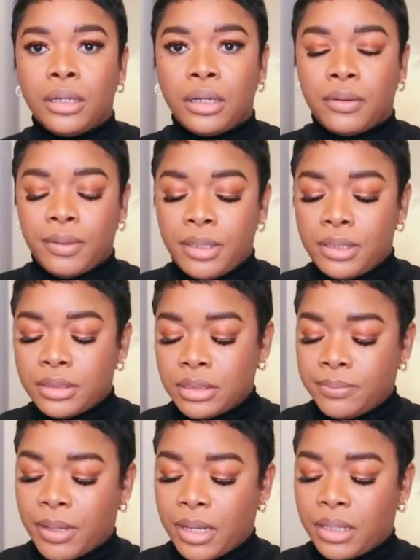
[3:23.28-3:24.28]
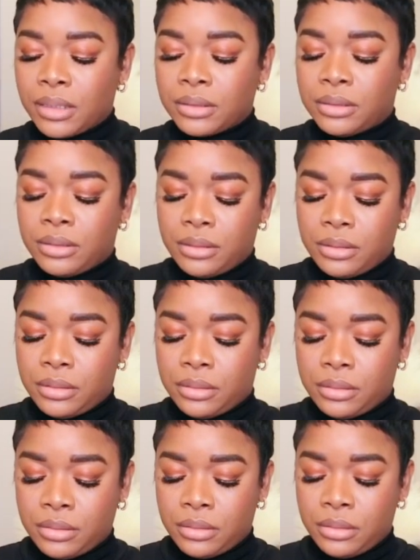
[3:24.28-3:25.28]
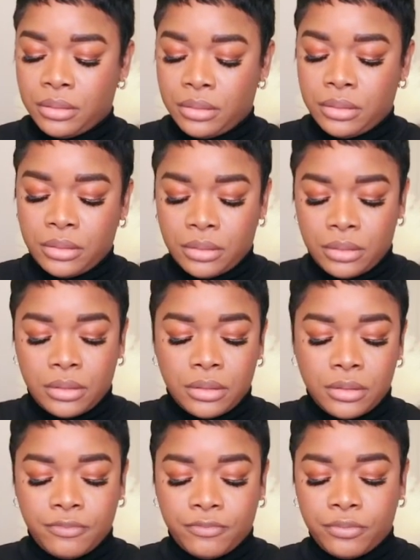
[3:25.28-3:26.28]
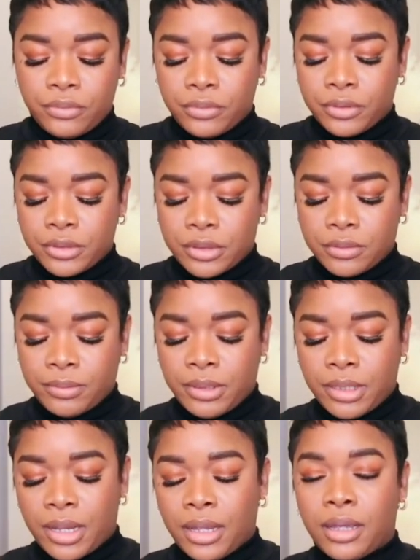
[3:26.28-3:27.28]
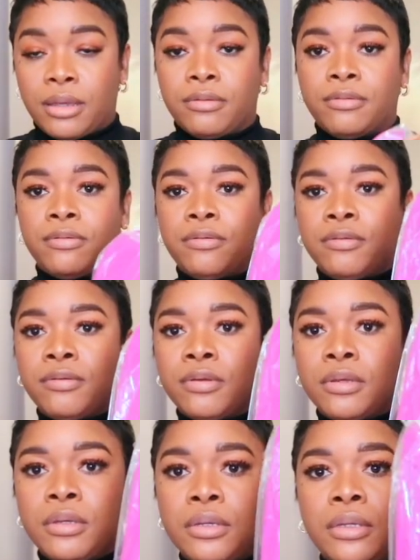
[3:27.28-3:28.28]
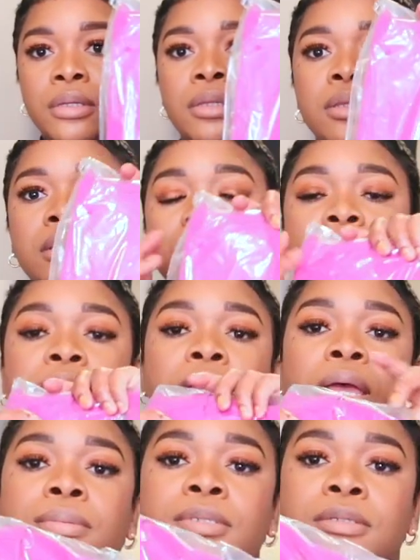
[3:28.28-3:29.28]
Now in this box, of course, we have the top.